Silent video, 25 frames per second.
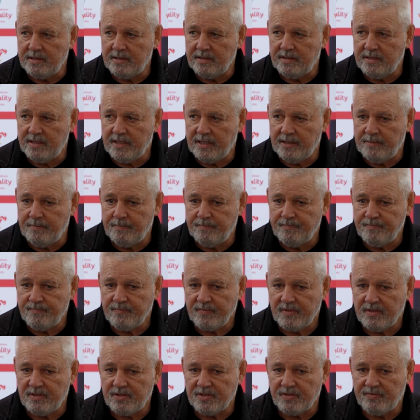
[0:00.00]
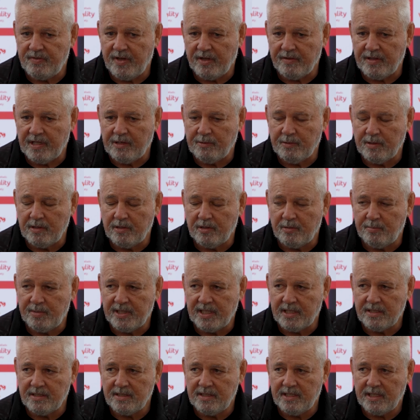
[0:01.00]
and um, just felt they were a little bit
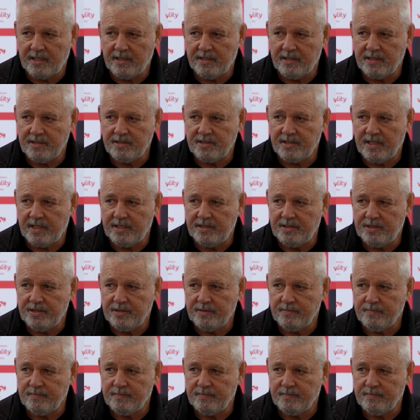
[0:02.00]
underdone at this stage.